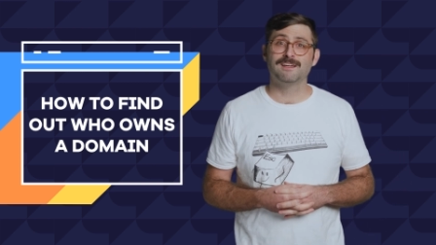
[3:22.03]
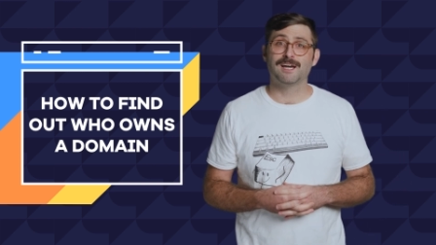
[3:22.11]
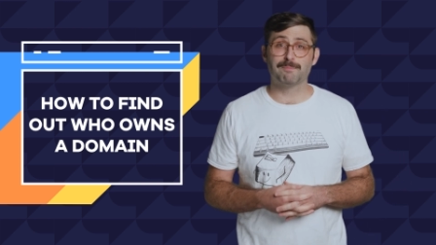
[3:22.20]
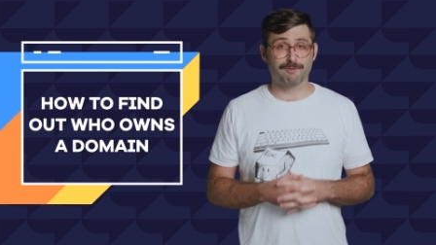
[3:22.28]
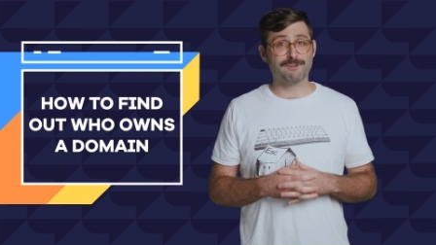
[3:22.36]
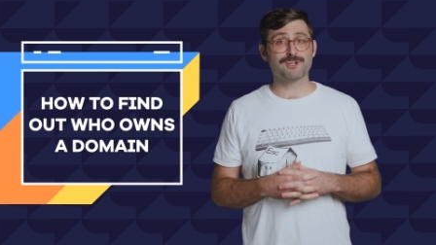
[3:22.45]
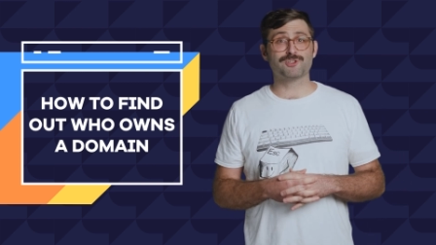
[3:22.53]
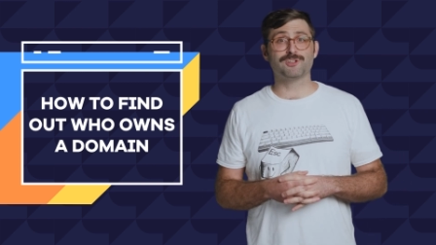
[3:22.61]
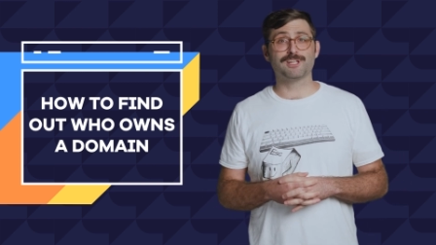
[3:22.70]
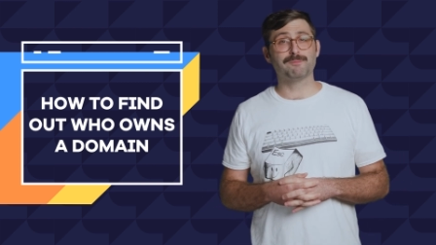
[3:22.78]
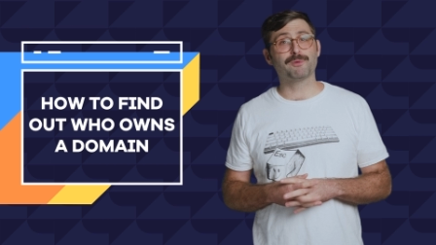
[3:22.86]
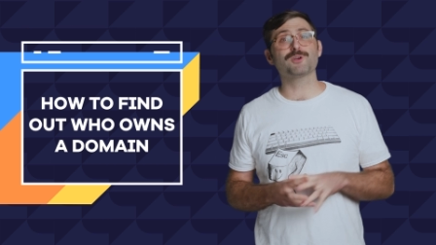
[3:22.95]
a
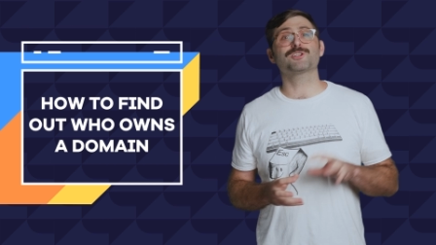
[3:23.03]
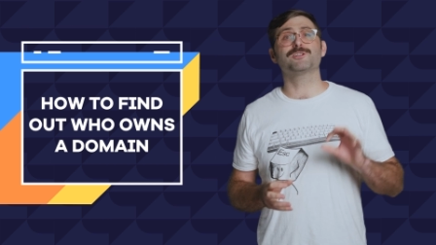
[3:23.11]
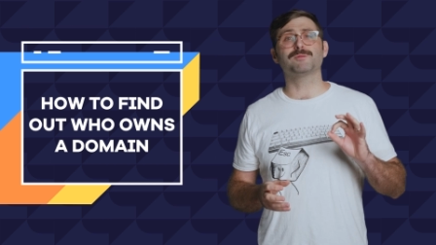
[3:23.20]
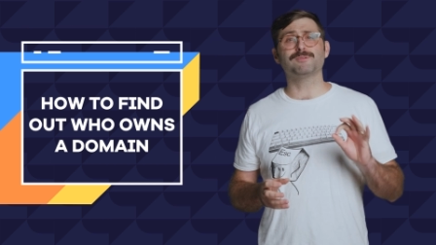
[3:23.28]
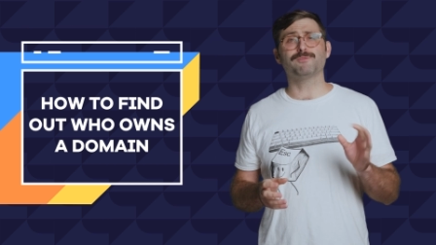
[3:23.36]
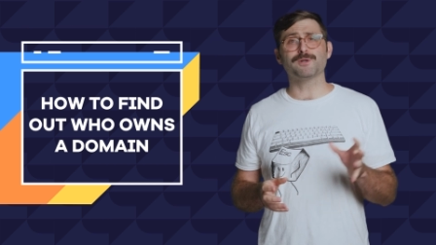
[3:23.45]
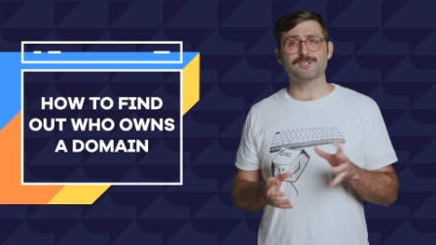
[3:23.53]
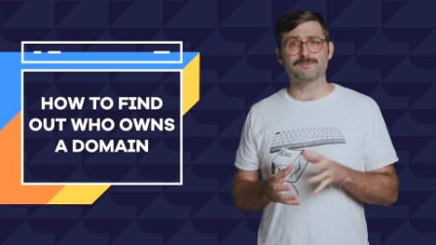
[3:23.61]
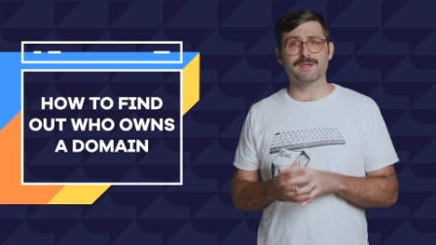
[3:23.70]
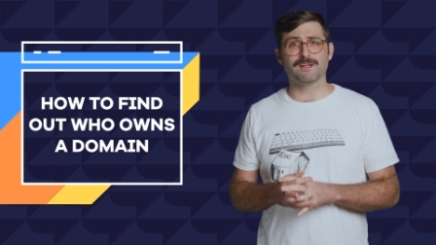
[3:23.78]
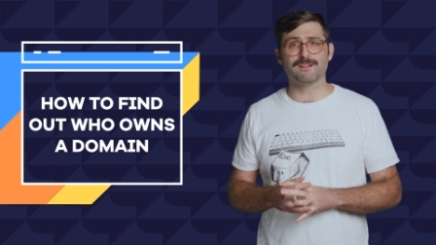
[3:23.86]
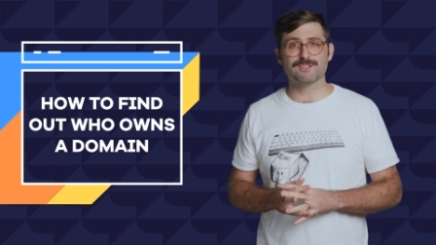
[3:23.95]
professional and personal
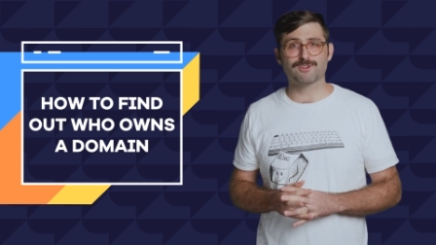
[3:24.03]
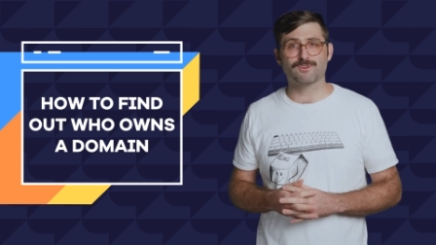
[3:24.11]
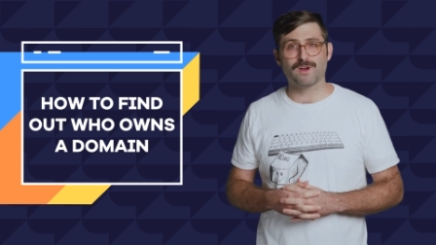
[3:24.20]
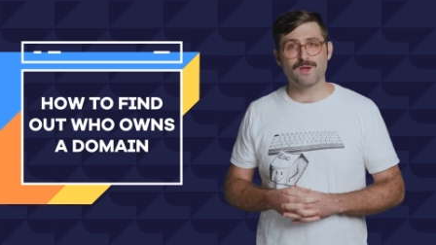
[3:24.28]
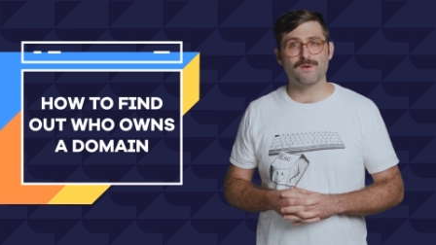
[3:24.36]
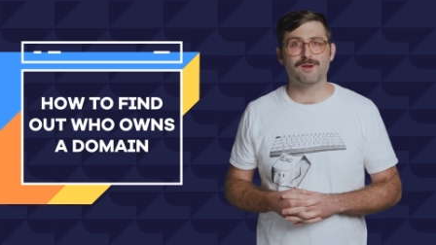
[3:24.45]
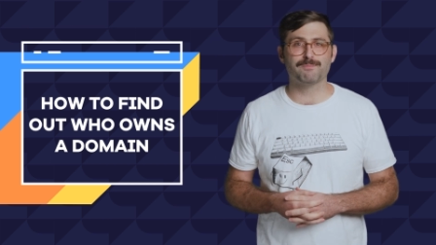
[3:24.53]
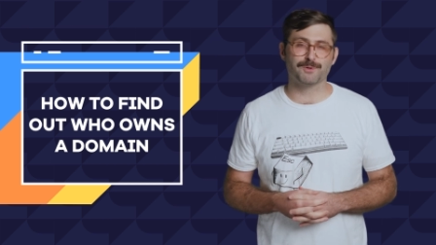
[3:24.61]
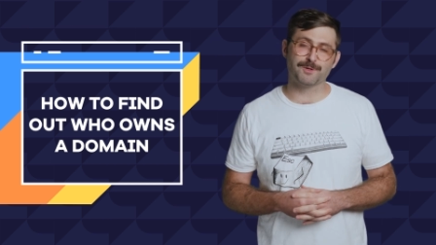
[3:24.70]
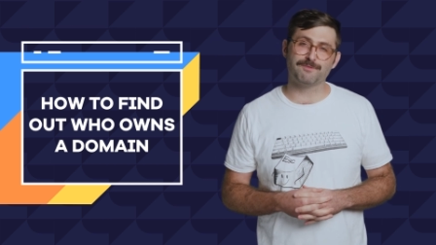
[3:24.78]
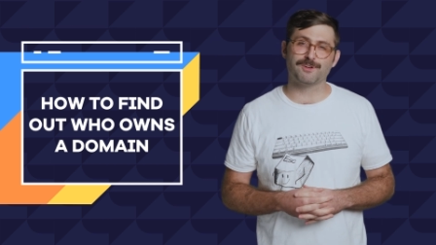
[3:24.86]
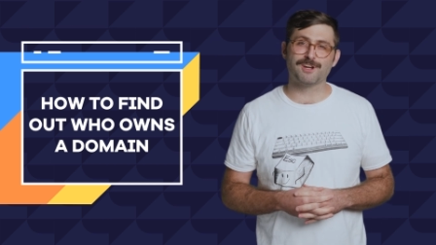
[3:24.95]
voicemail is a great way to
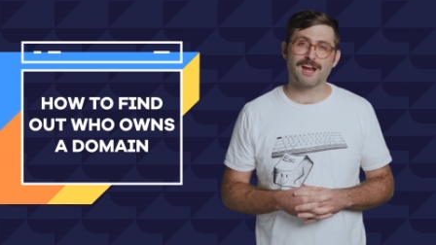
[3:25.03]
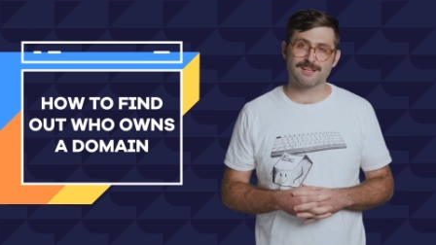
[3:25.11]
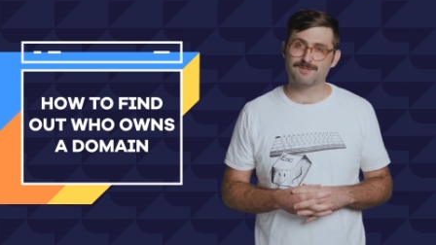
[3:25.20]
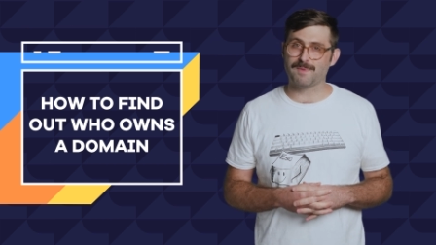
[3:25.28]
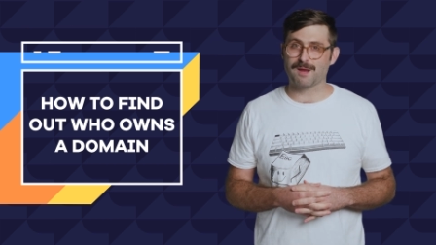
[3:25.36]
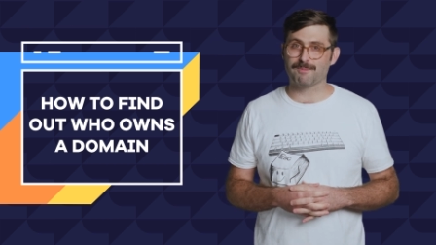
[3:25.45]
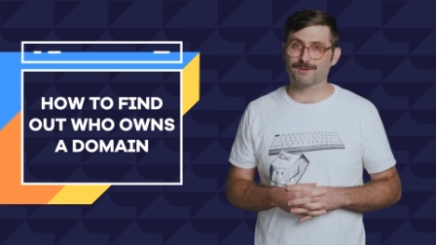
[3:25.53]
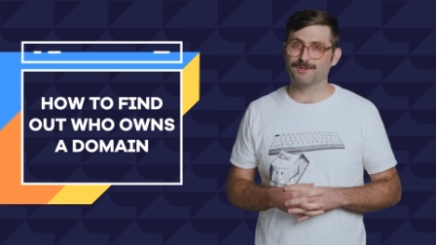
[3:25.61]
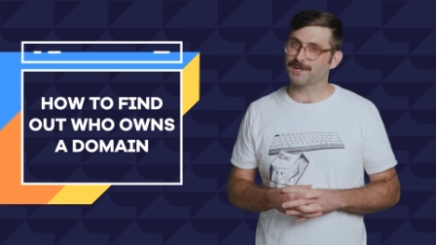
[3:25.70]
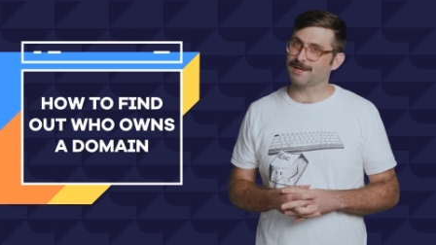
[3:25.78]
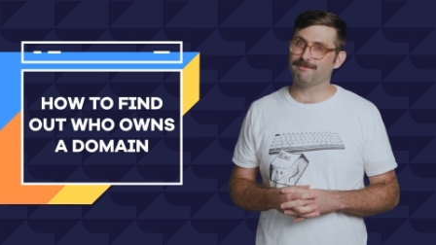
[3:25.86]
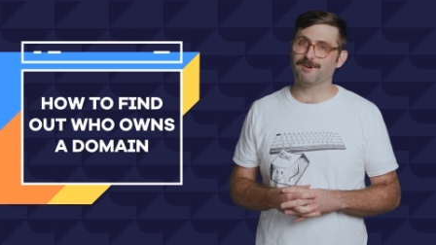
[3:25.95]
prove you're not a spammer
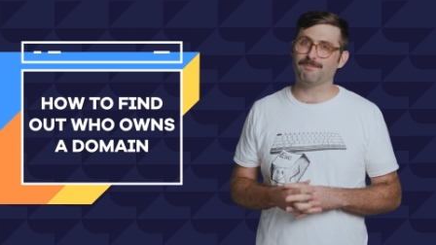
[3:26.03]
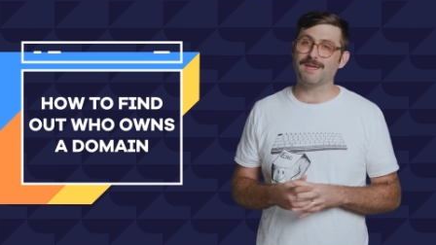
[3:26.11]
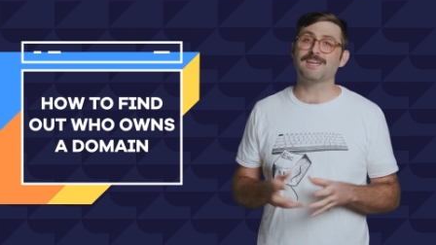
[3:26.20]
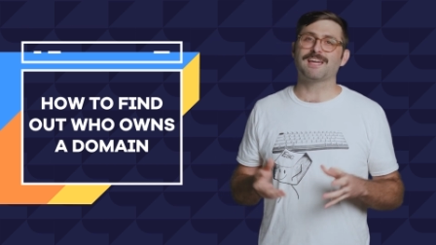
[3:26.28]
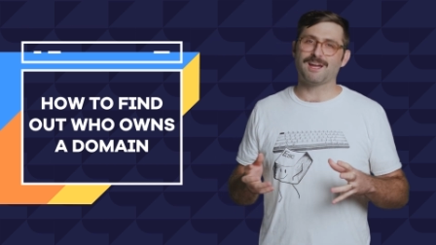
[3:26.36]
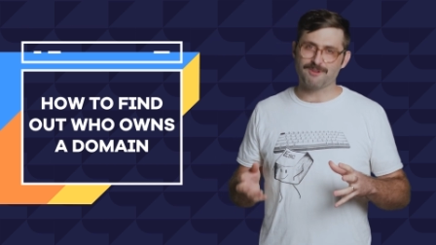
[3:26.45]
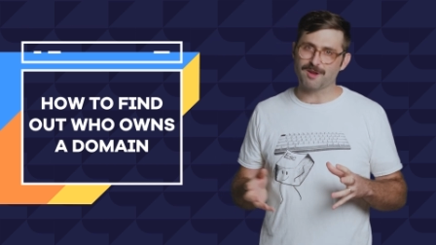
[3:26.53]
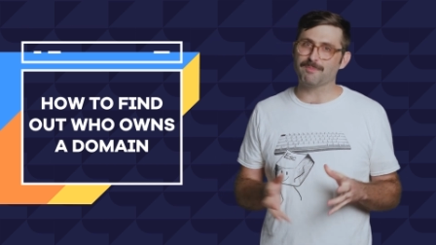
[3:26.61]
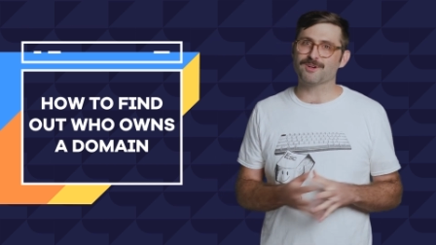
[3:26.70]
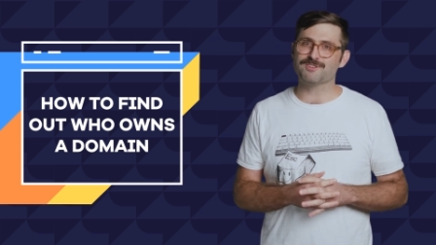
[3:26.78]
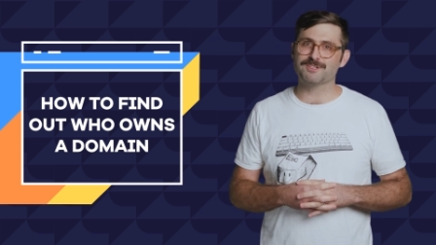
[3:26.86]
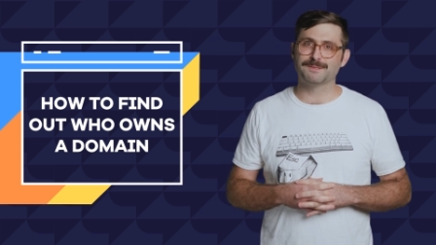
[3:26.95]
looking for bank account
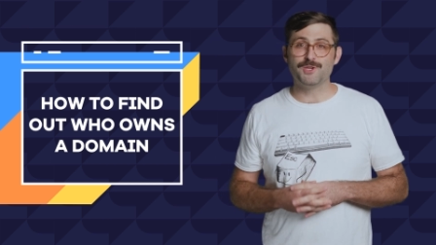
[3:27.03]
numbers.